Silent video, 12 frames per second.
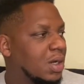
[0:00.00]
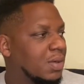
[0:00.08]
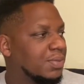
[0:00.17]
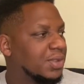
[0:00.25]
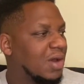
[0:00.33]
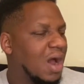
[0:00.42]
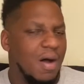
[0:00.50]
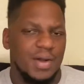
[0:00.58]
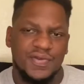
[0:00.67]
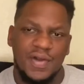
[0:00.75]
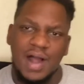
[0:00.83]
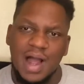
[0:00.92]
So I always
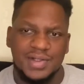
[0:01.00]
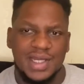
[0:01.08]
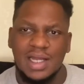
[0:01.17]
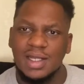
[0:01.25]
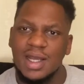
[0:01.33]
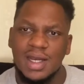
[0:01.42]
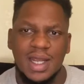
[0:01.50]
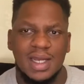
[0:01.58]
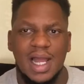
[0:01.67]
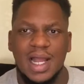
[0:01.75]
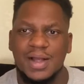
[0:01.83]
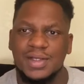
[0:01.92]
felt outside looking in,
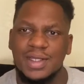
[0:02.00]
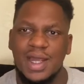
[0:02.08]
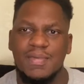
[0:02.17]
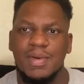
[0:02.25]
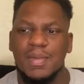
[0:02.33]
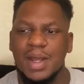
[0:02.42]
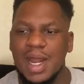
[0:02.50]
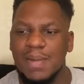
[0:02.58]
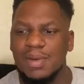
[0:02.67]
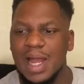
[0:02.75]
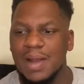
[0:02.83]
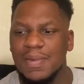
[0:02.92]
like I said, but man, that
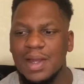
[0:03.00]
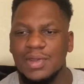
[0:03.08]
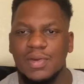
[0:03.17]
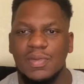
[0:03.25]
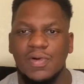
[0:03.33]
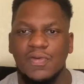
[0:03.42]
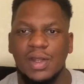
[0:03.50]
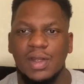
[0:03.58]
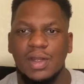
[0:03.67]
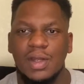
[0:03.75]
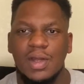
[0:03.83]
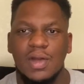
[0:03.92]
Black Panther movie
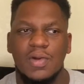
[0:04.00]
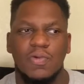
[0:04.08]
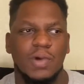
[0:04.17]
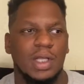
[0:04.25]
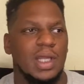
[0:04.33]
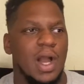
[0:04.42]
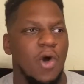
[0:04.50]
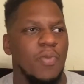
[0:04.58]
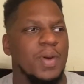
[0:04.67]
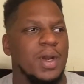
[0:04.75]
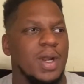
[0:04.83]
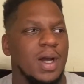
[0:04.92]
really
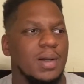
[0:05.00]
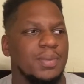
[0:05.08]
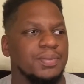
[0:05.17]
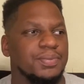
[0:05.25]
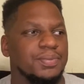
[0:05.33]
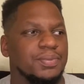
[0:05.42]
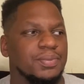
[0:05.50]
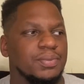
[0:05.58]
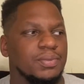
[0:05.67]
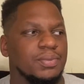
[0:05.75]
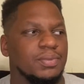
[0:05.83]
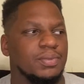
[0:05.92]
opened up
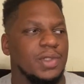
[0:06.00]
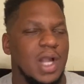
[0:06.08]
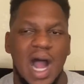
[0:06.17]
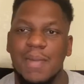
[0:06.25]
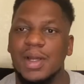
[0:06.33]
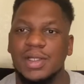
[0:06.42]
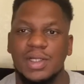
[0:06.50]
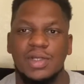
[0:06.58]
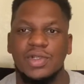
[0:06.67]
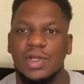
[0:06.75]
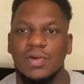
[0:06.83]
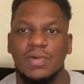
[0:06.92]
comics in
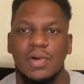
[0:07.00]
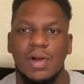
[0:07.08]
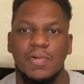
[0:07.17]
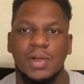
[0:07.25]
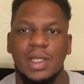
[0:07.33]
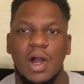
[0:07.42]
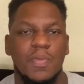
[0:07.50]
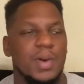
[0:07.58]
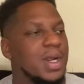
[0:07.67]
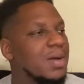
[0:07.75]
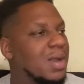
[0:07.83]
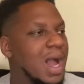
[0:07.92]
general. It really opened
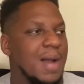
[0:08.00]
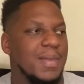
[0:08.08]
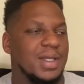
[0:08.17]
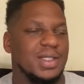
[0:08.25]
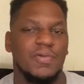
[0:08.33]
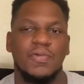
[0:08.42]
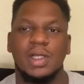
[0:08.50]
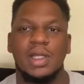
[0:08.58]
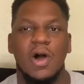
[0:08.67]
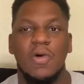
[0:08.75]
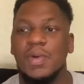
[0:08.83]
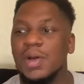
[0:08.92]
up comics. It really
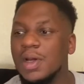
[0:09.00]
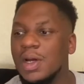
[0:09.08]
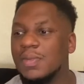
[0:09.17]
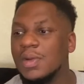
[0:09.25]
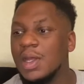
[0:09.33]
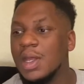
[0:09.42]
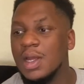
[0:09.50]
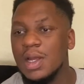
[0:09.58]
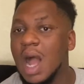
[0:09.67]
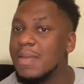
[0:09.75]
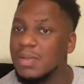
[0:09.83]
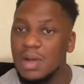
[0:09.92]
opened up
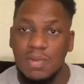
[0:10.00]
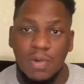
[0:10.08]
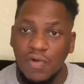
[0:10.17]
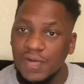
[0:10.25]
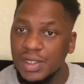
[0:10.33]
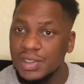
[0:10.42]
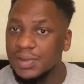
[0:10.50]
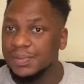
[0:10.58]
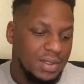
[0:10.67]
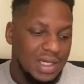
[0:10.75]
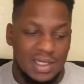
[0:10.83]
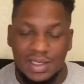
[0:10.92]
comic book movies.
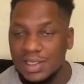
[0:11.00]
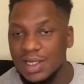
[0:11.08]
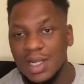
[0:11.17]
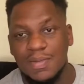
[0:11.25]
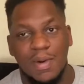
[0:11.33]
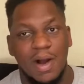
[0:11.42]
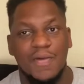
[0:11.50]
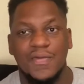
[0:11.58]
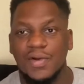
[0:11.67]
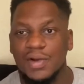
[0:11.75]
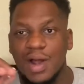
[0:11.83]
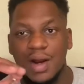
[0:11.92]
DC and
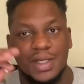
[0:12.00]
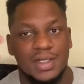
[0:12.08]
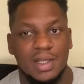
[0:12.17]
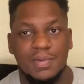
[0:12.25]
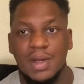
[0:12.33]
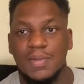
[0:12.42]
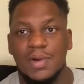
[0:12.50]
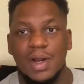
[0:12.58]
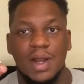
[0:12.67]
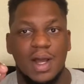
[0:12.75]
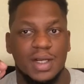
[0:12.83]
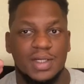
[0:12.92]
Marvel and all these other people, they're
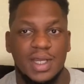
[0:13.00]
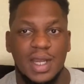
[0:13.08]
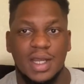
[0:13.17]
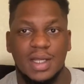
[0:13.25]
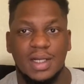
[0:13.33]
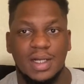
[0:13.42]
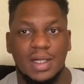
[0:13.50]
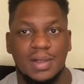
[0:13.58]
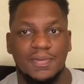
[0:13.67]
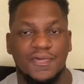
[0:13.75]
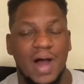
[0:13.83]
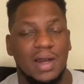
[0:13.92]
going to take,
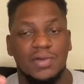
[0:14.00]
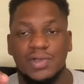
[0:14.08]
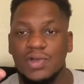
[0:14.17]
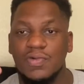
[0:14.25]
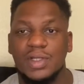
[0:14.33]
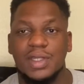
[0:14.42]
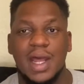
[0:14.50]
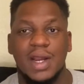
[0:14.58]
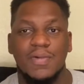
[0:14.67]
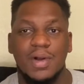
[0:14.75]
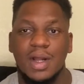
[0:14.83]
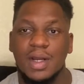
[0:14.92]
follow suit with that. And
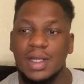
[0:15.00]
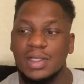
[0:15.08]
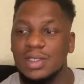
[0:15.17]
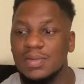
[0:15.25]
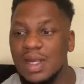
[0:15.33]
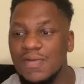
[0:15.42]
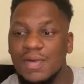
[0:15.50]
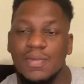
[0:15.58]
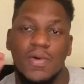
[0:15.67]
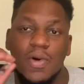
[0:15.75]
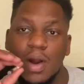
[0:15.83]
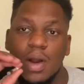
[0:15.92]
we're going to get some even
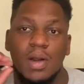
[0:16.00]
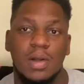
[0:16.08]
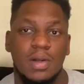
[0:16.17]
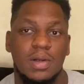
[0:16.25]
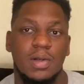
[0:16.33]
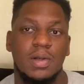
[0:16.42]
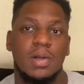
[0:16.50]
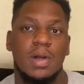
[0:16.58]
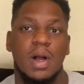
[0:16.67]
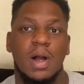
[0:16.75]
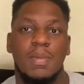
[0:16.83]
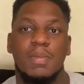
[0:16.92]
more,
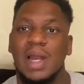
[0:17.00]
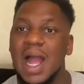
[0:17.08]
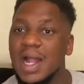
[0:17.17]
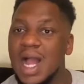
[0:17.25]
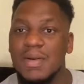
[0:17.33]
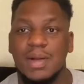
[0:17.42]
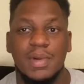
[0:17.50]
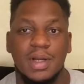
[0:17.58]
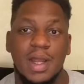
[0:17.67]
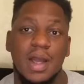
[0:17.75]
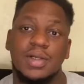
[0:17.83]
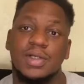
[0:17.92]
black comic
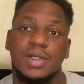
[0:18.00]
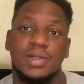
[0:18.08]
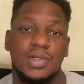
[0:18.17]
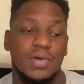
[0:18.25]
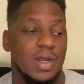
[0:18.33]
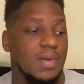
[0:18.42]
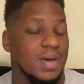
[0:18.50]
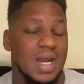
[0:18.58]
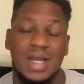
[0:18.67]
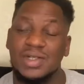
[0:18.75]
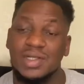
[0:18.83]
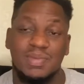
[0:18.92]
characters on screen, but not
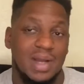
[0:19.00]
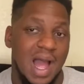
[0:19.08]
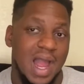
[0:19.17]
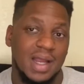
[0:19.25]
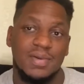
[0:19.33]
just black.